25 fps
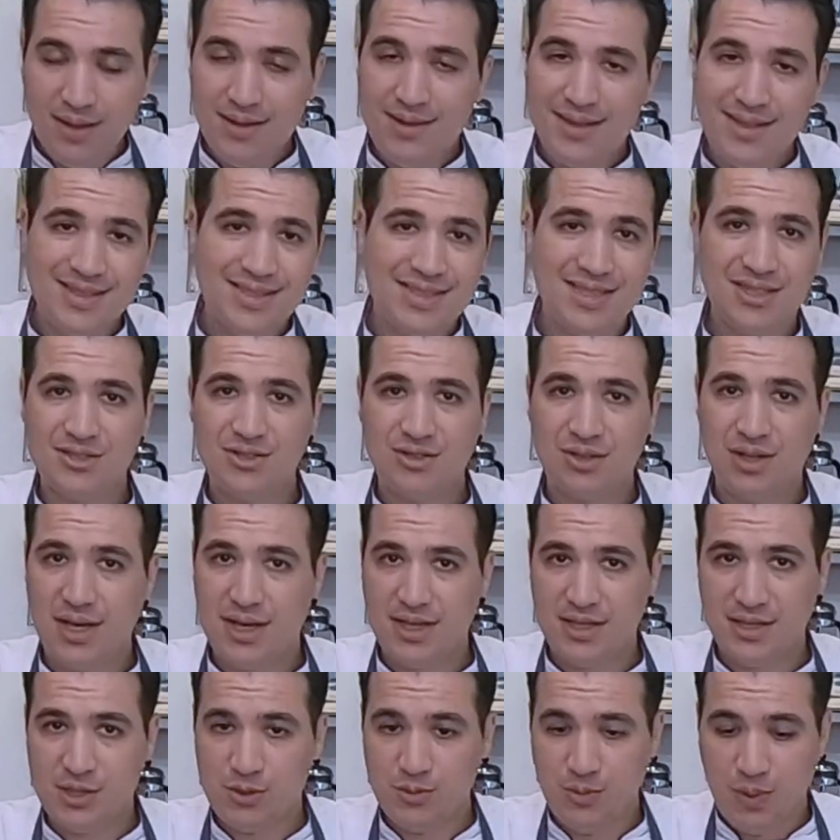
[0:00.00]
These things are
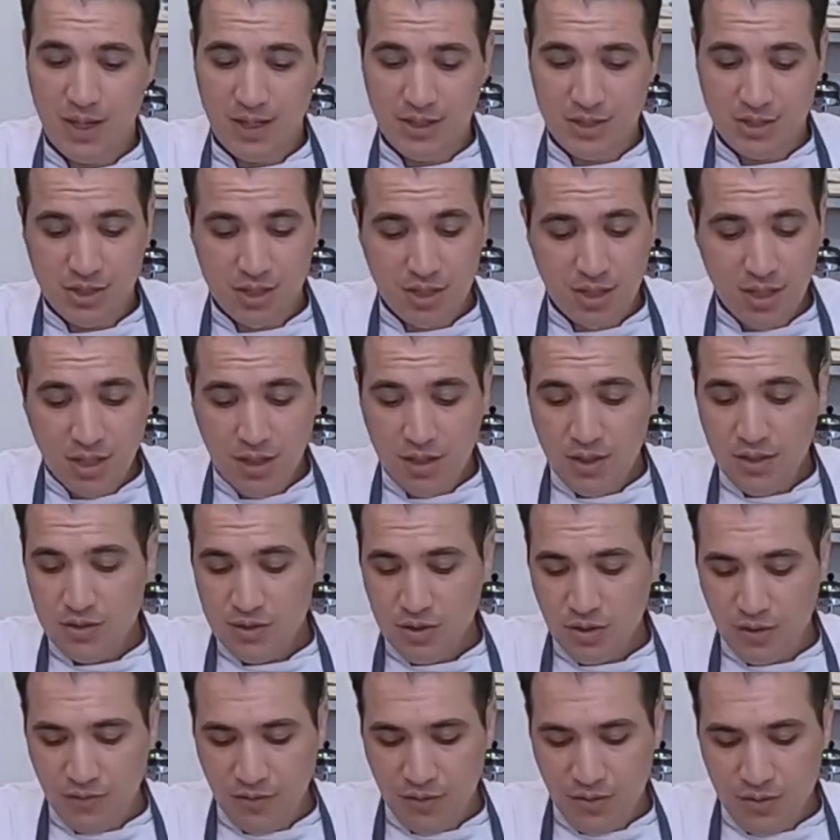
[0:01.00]
like a sponge.
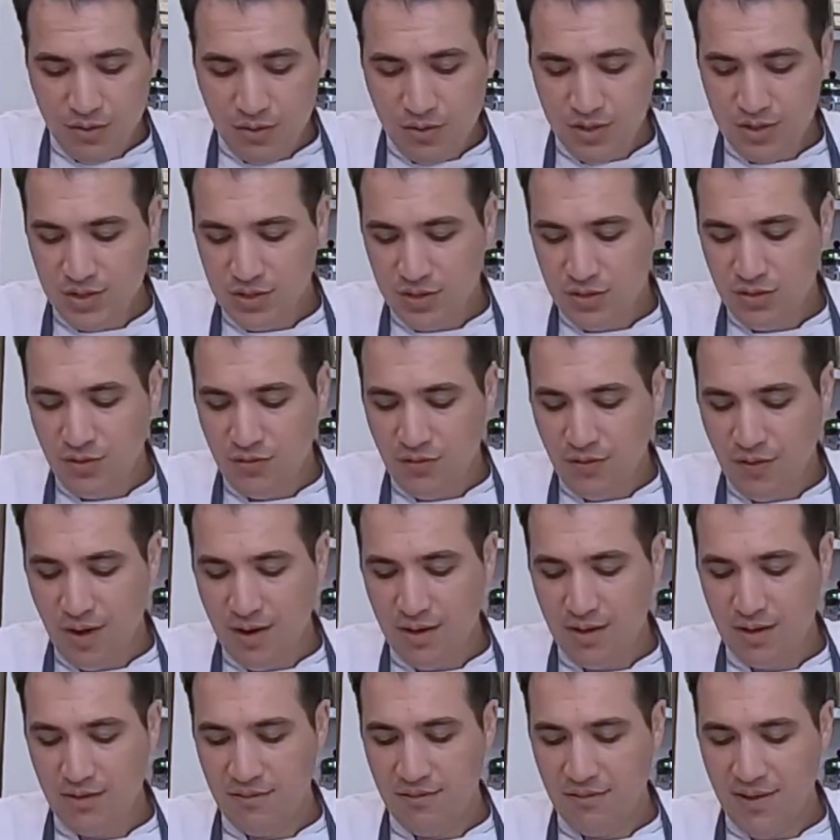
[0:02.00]
So if you do this too
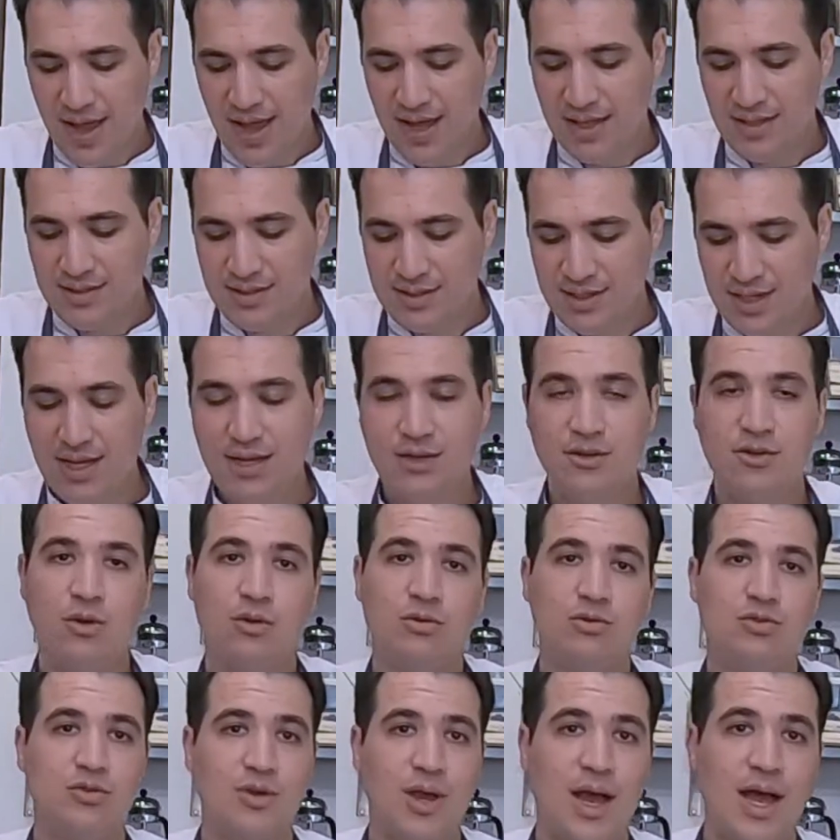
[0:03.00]
far in advance and
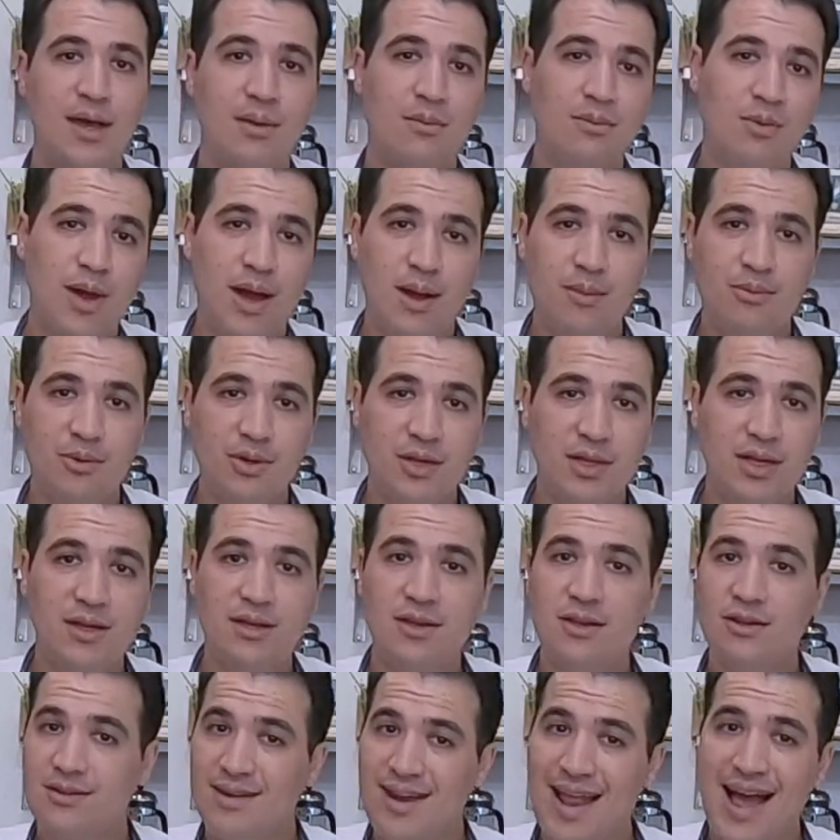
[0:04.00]
don't dry them properly,
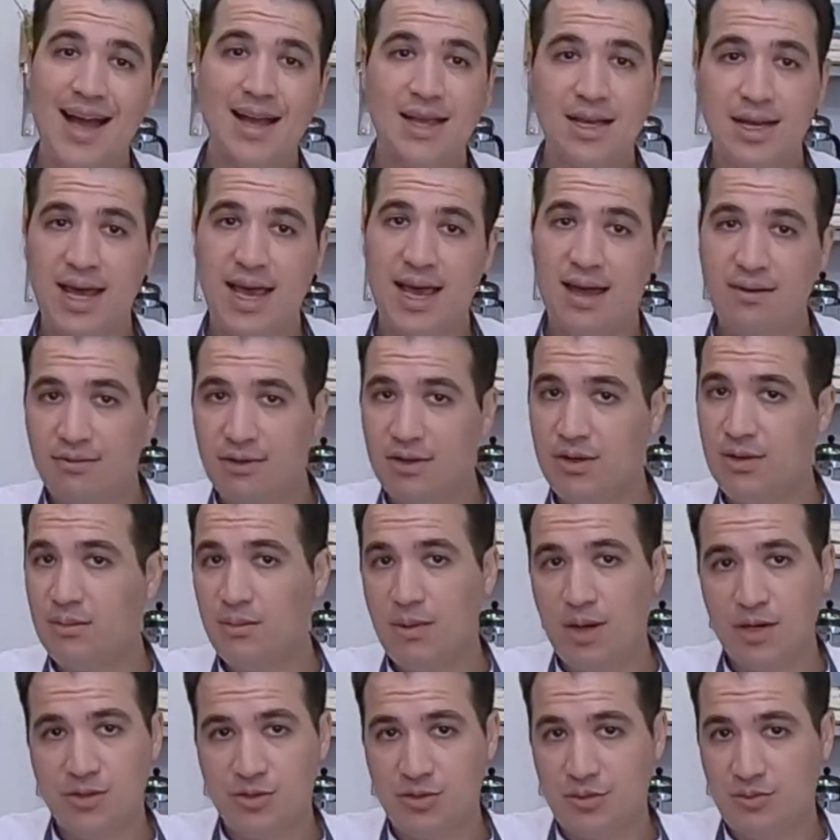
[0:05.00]
you're not going to have a good
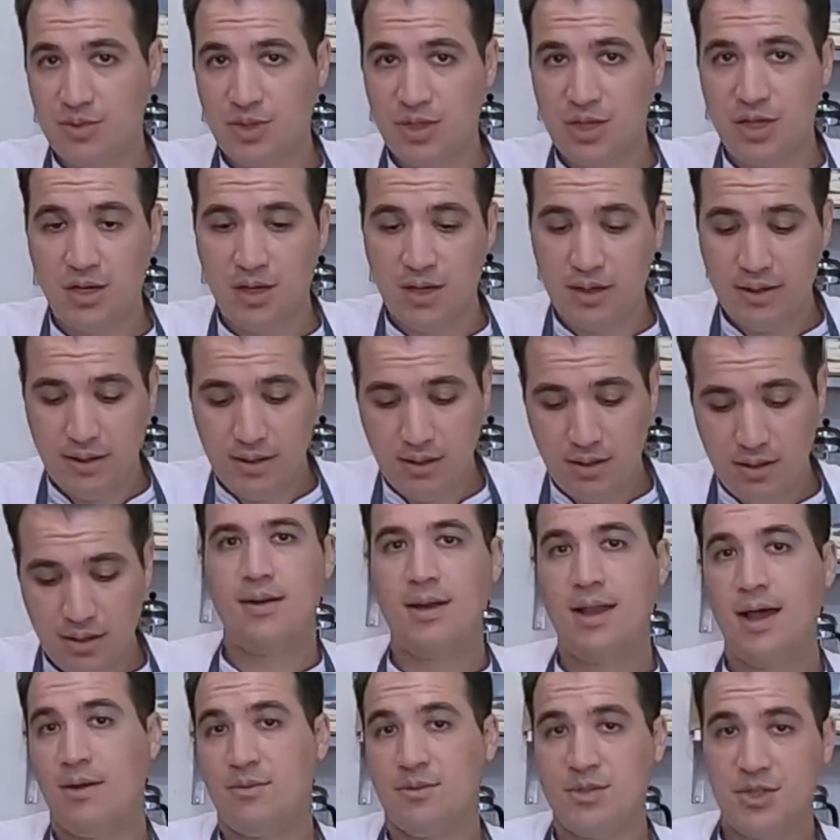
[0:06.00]
mushroom to cook.
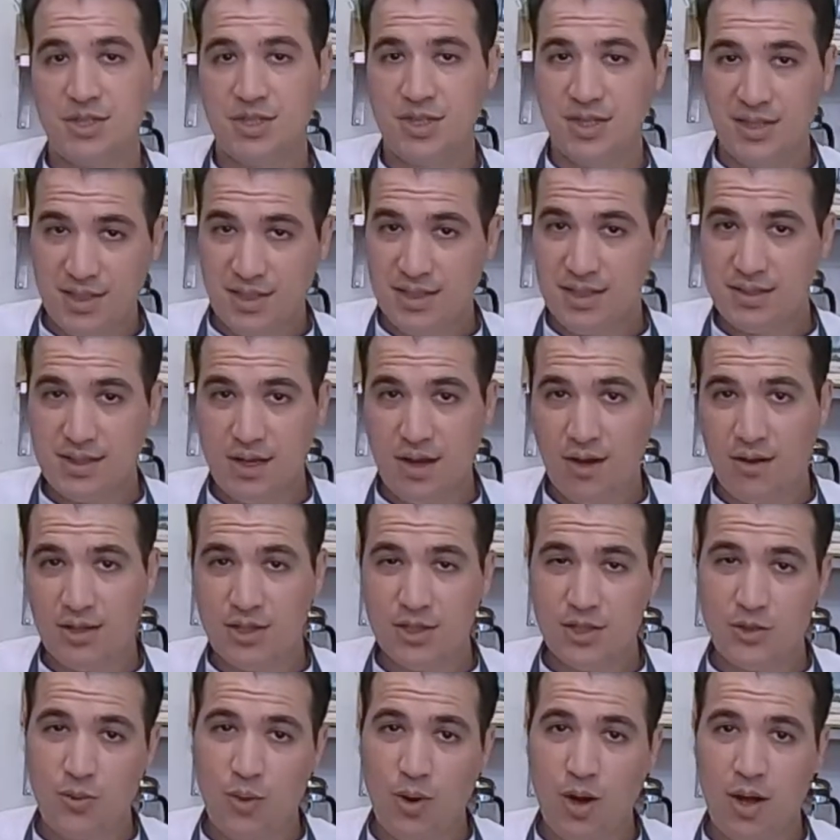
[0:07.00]
Now I'm just going to discard
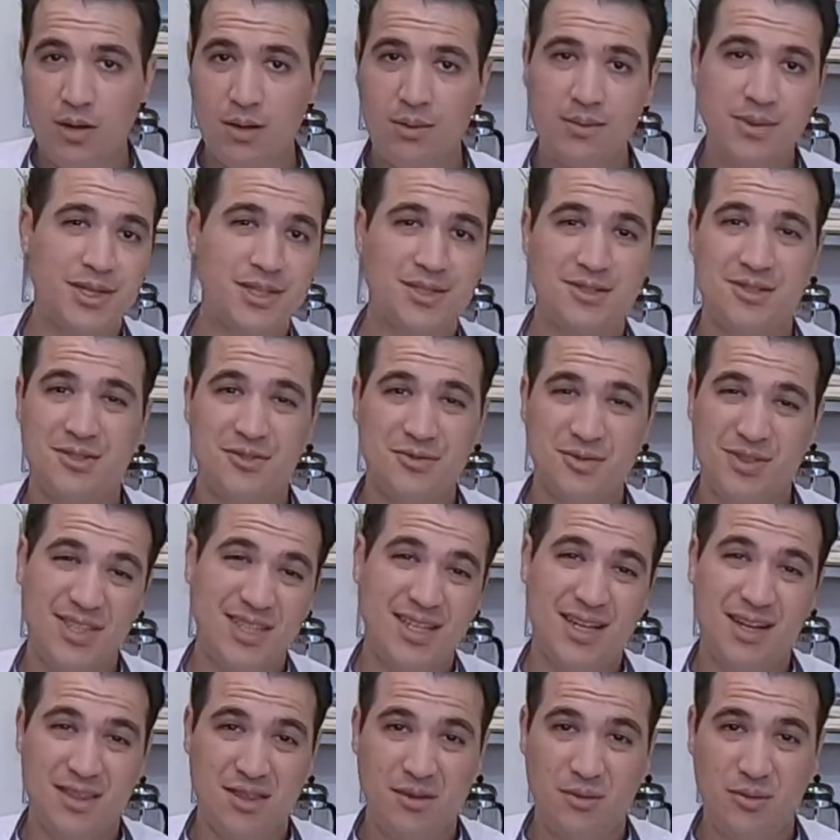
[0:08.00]
this water because there's
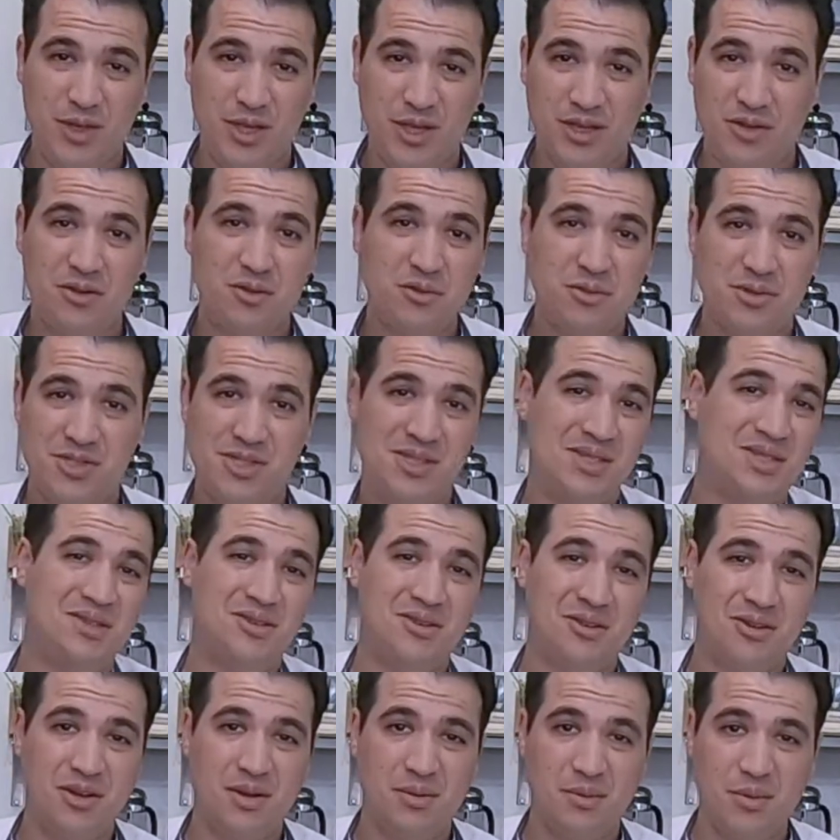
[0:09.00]
really nothing we can do with just
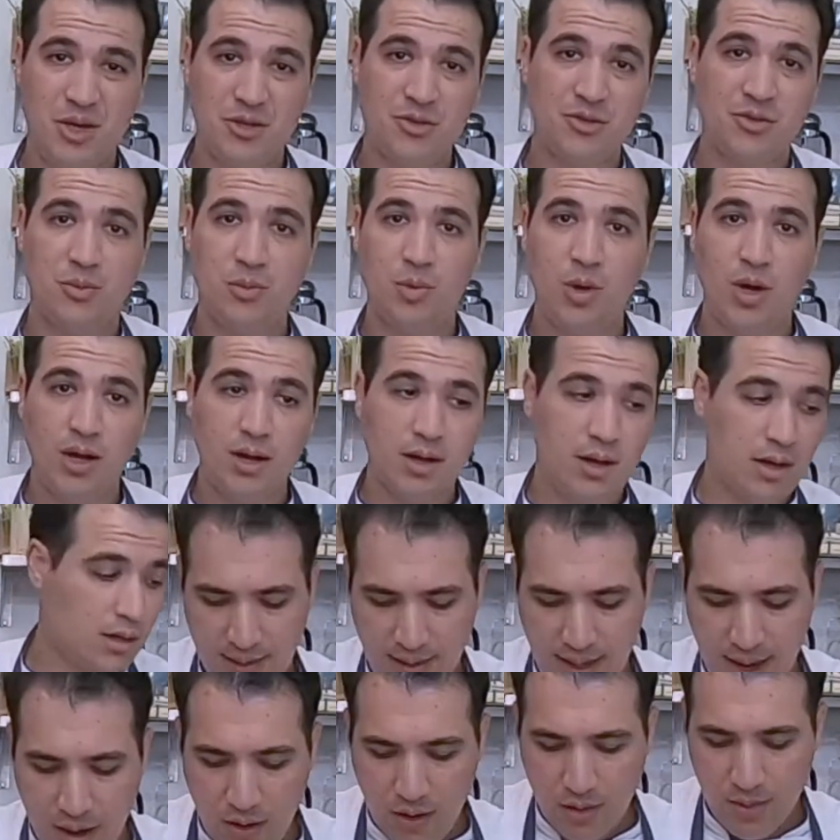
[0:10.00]
dirty mushroom water.
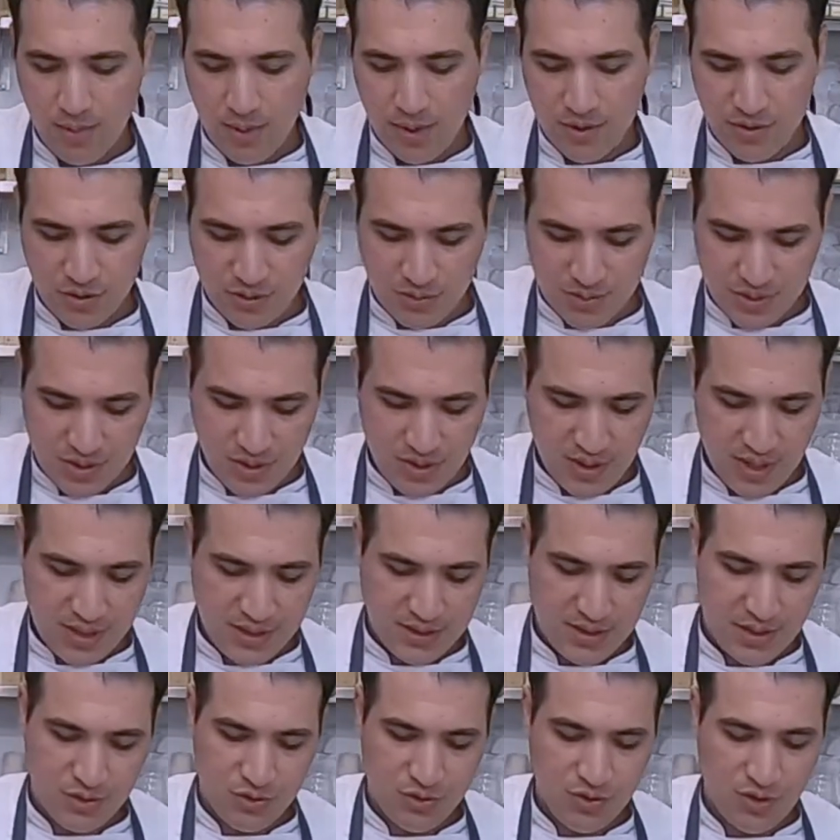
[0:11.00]
Now our mushrooms are
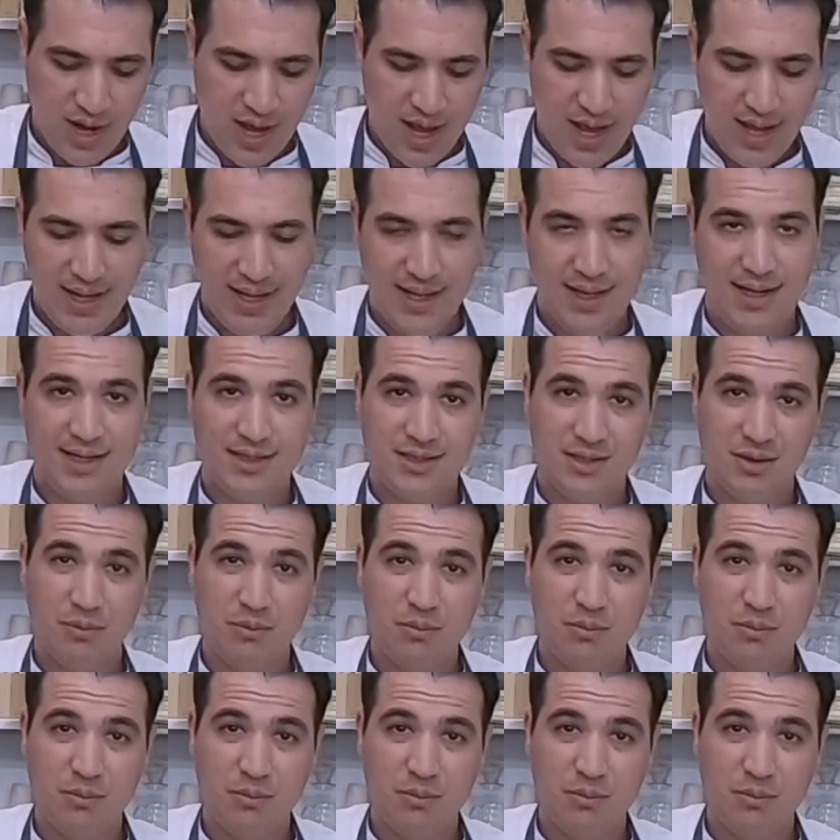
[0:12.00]
nice and dry and it's a